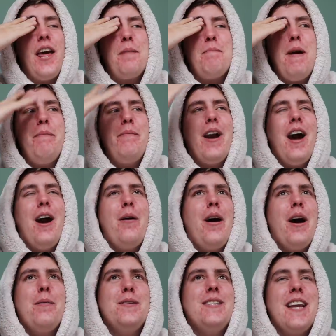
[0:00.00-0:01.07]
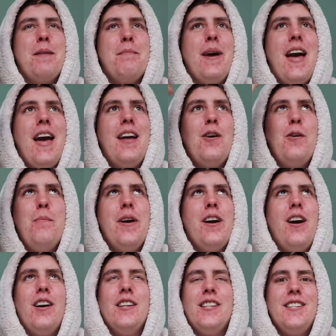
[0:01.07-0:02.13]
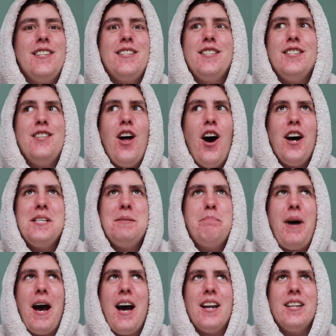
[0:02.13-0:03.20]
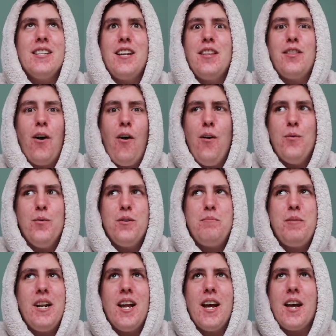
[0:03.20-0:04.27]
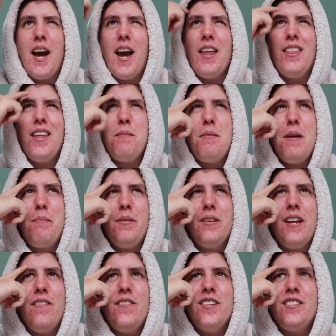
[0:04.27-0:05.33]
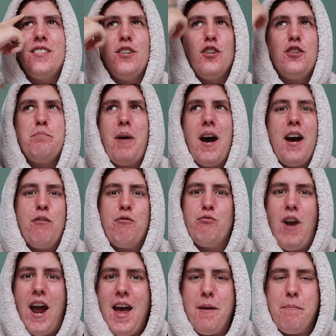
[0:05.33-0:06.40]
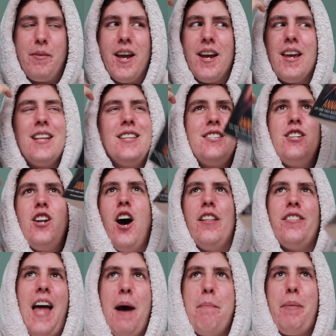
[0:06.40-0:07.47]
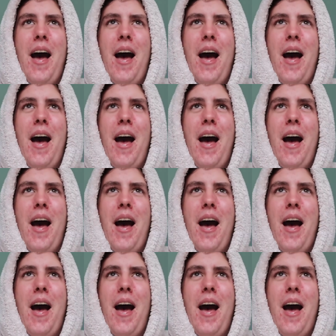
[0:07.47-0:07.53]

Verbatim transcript: like remember how I was like in my head, oh my god, this is not as bad as I thought it would be. Like I think people give this such bad rep. Like it's not that